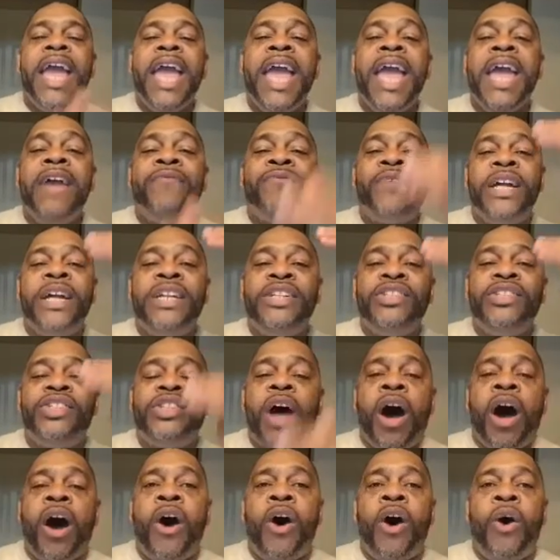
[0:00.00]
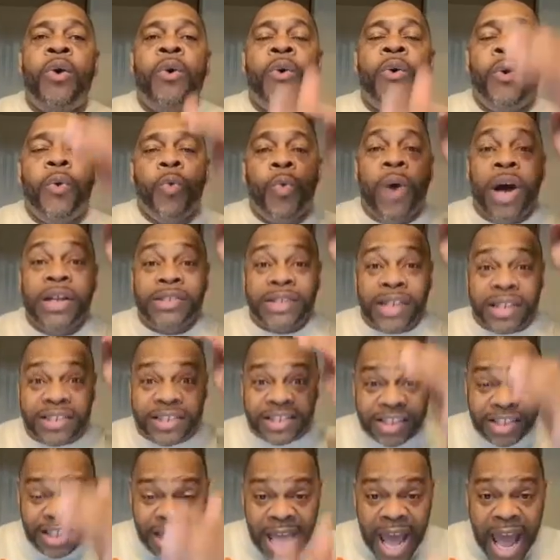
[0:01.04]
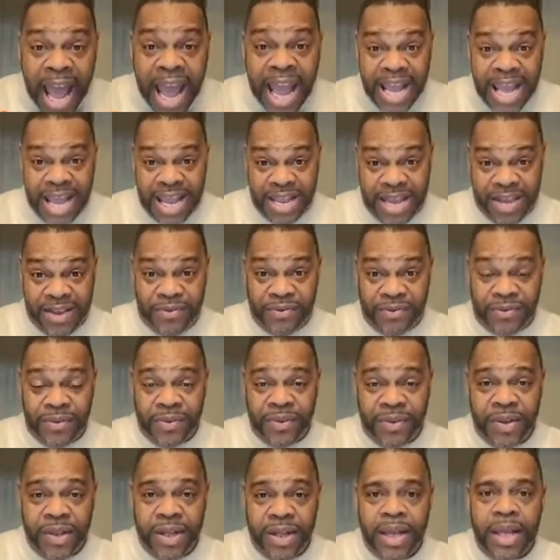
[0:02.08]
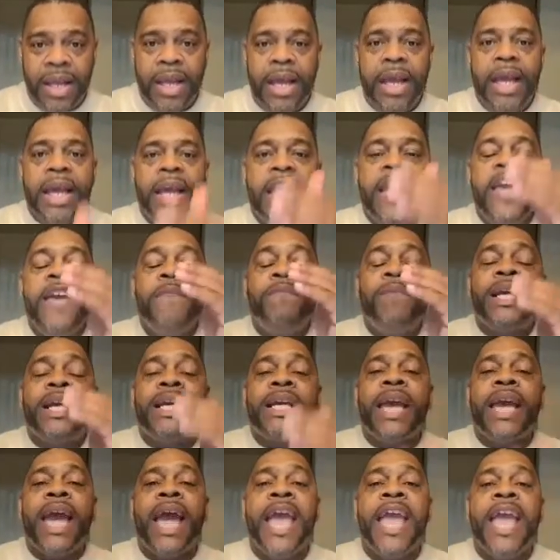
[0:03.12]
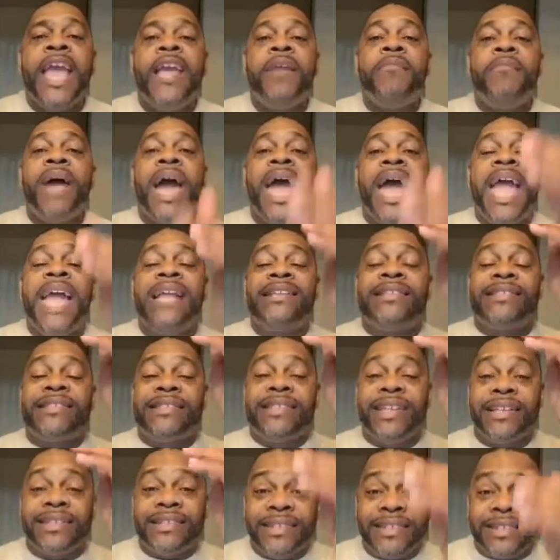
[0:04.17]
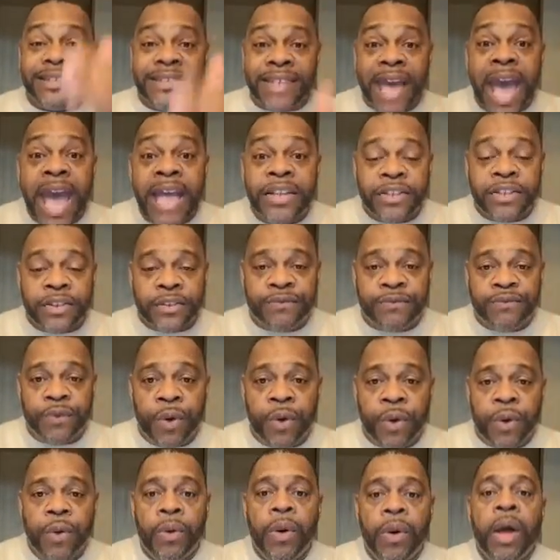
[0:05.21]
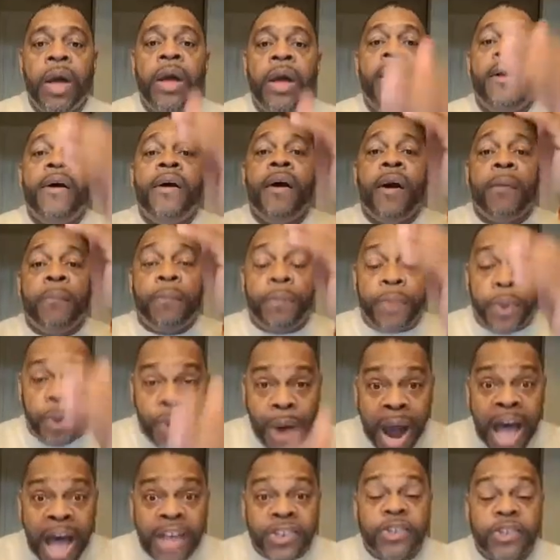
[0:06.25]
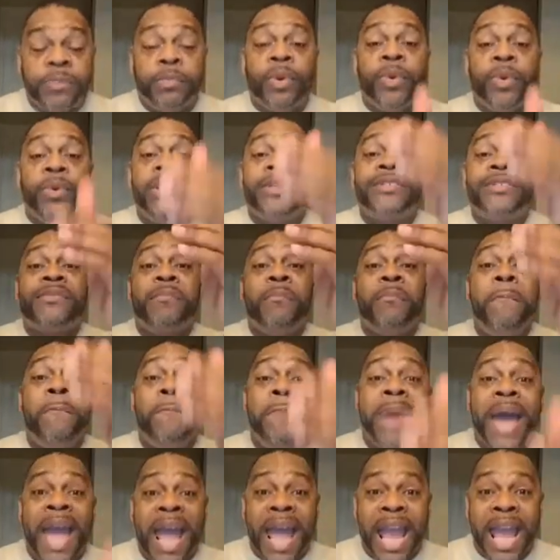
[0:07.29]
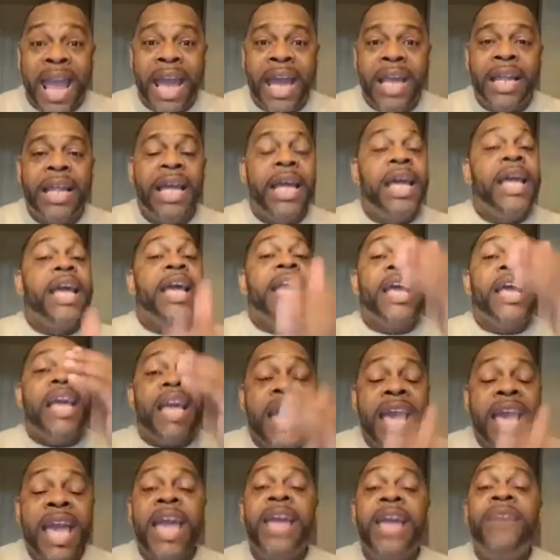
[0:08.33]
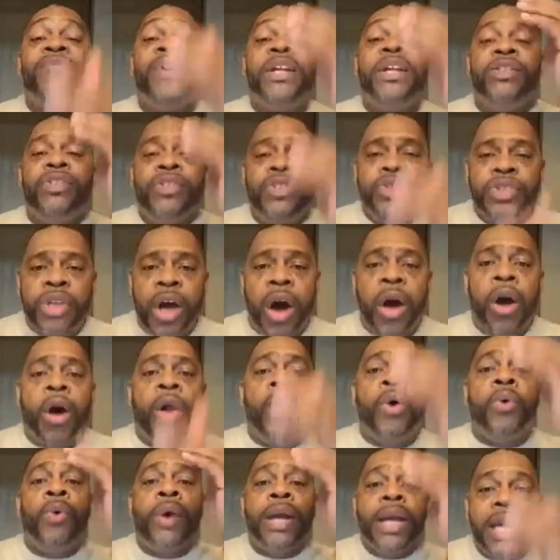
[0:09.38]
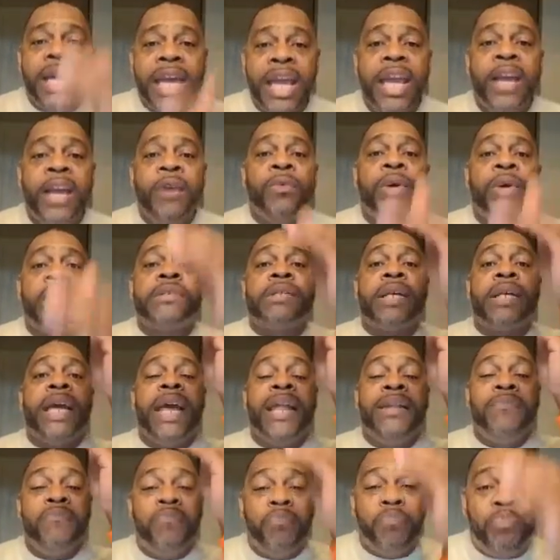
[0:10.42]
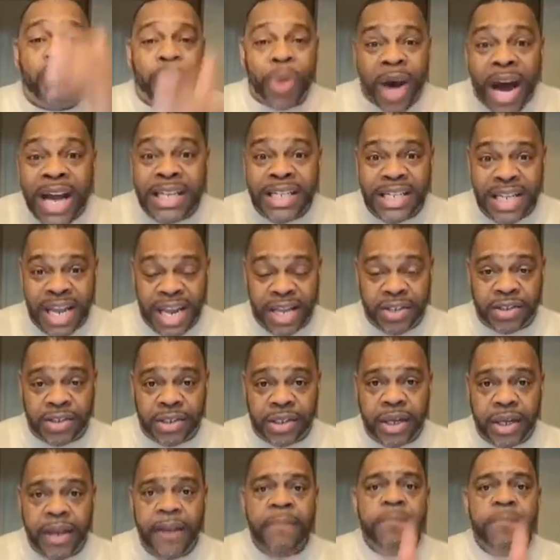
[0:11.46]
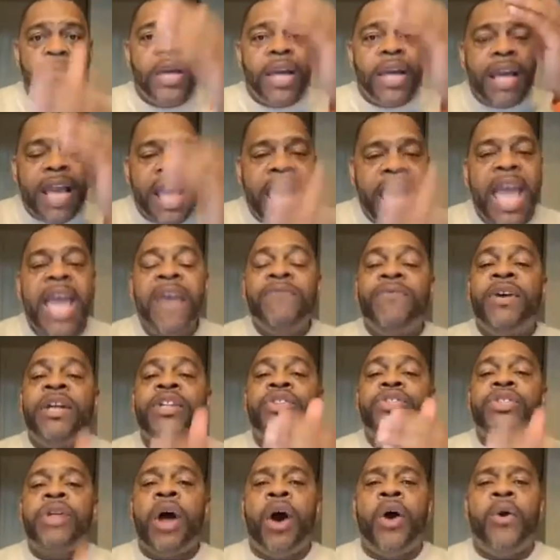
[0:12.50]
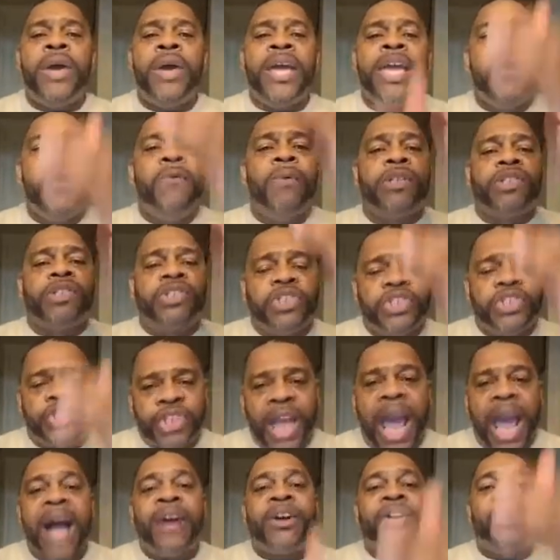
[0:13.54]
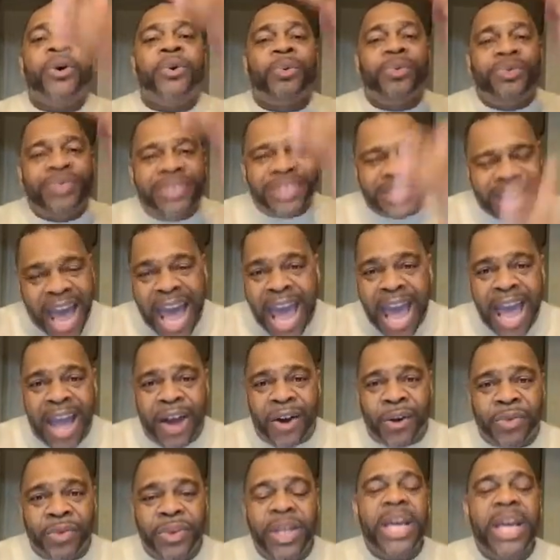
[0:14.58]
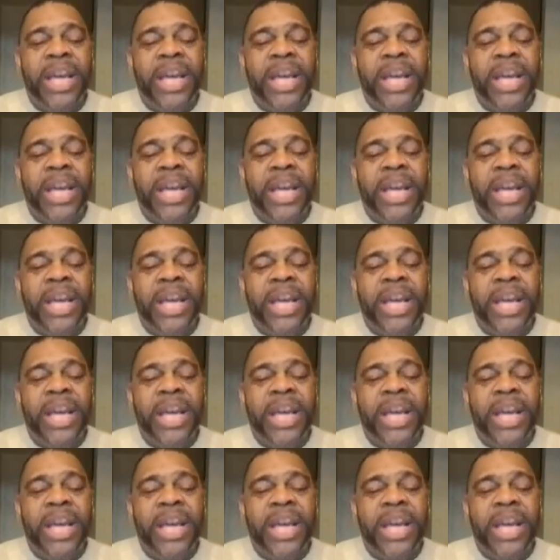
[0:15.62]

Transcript: even though was a slave, he became a successful, prosperous man. Even though he was in bondage even though he was shackled down,